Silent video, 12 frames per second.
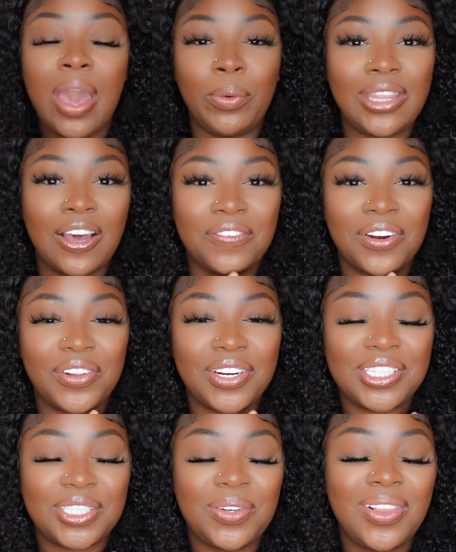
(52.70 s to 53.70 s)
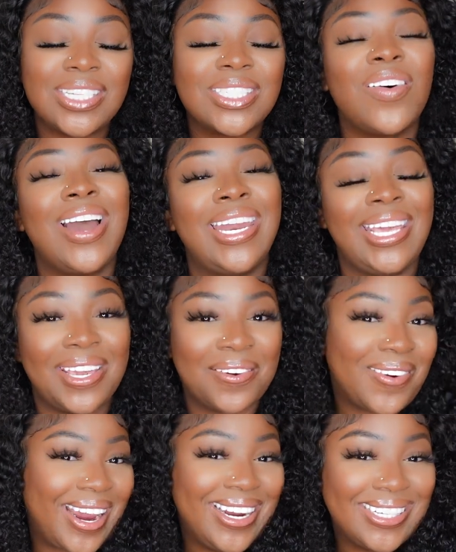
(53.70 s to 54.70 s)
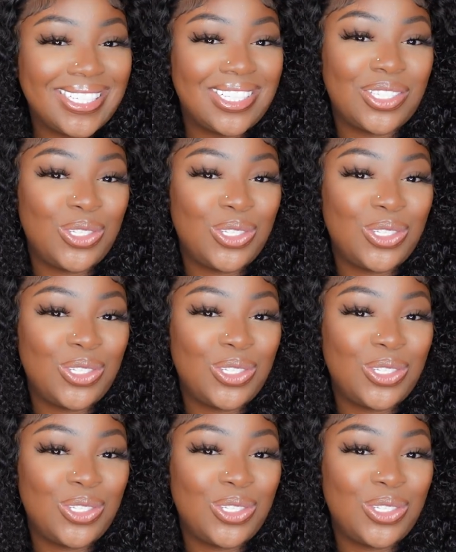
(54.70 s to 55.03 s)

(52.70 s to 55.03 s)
And without further ado, let's go ahead and get right into the